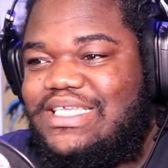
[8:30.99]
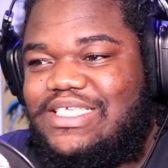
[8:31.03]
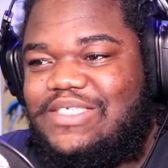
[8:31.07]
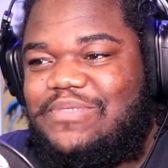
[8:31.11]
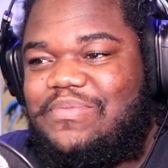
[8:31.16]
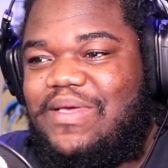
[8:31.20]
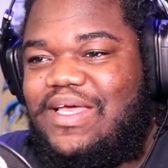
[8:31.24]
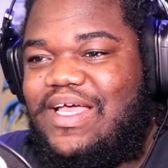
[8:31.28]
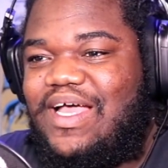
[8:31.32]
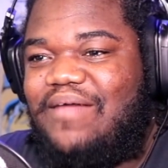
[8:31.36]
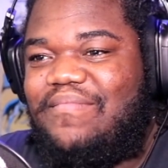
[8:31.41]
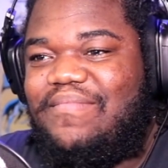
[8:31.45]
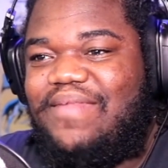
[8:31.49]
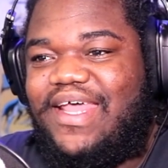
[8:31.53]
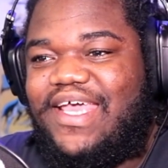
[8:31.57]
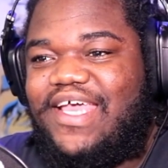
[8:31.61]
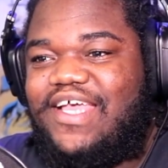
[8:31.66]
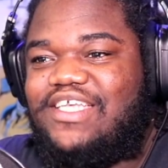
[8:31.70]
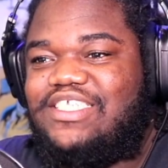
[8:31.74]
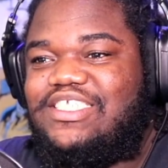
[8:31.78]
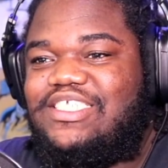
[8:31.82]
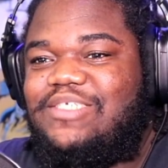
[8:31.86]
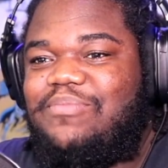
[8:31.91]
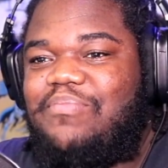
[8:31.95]
It's become like
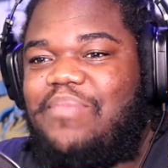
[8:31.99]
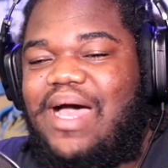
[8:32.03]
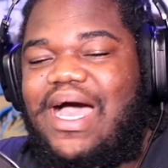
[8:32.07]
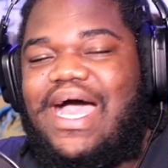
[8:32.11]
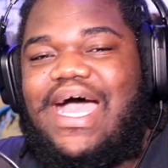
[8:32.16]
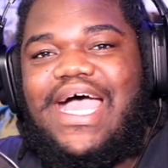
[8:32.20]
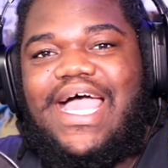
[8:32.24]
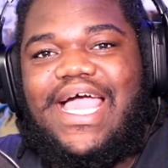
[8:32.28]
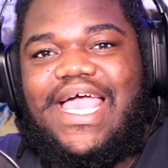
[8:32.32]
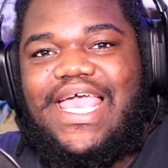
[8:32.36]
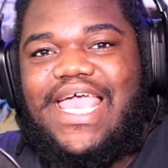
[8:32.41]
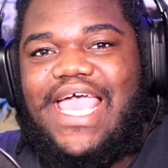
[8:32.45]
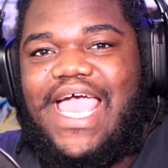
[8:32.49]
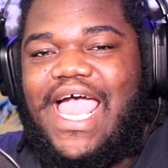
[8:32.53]
a spy